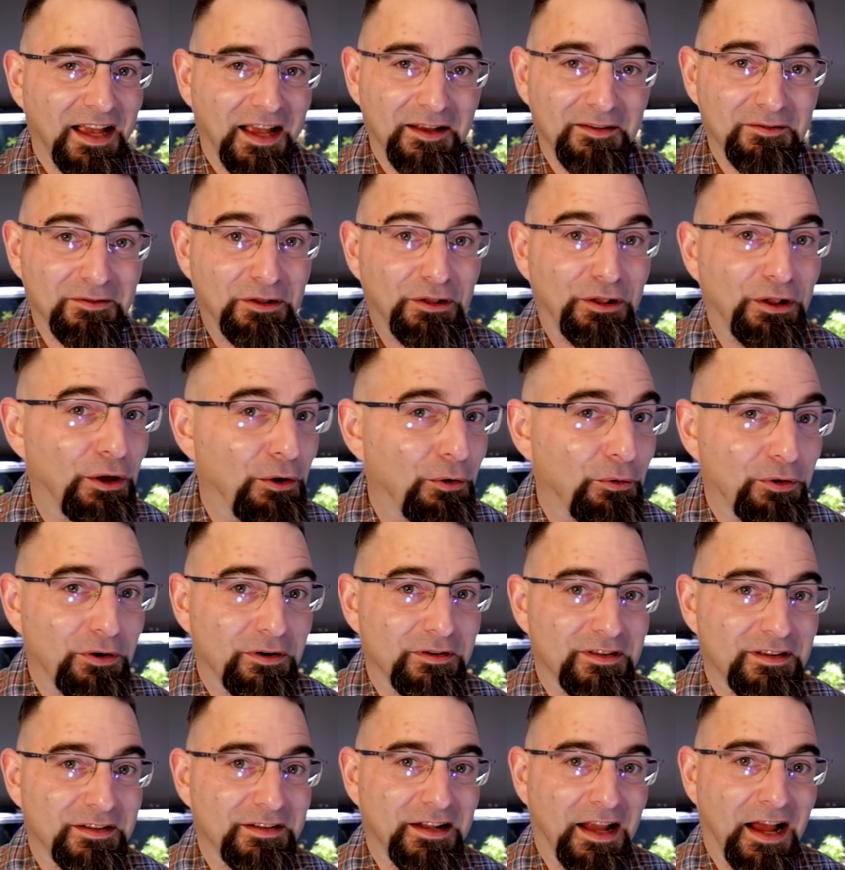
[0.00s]
and
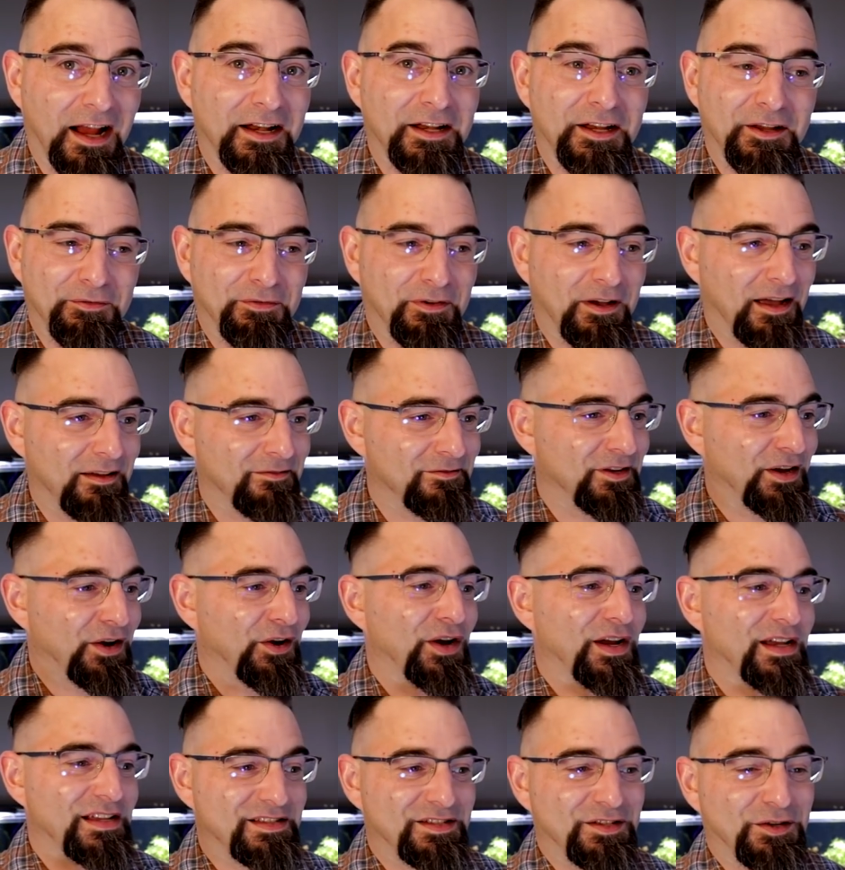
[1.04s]
lower than ninety-five
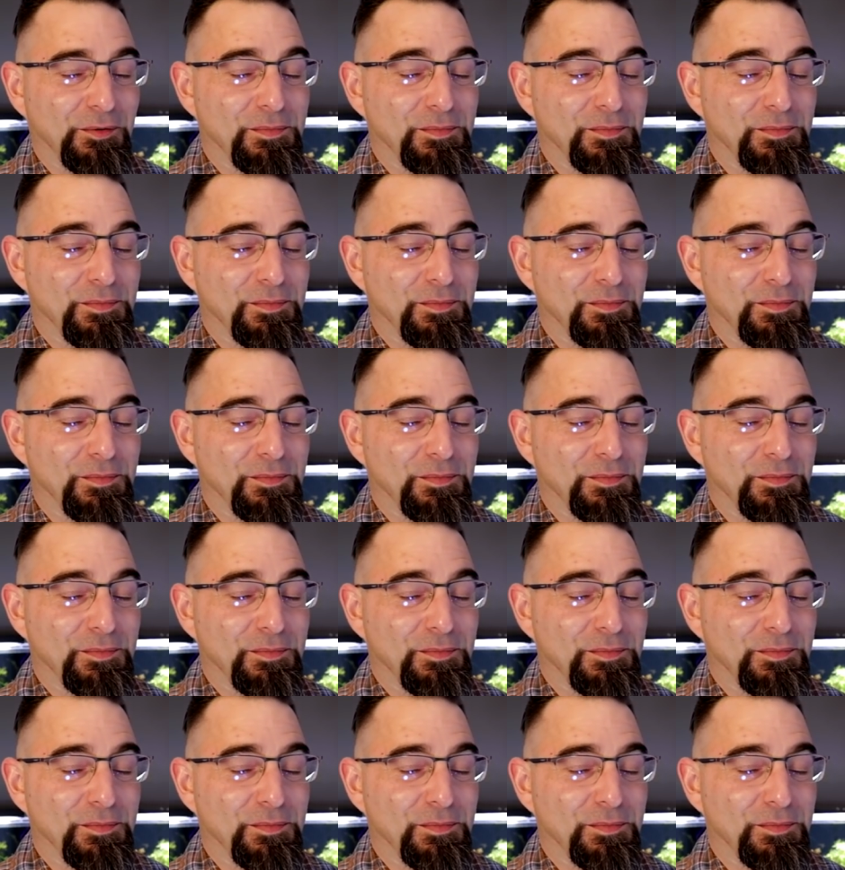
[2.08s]
degrees,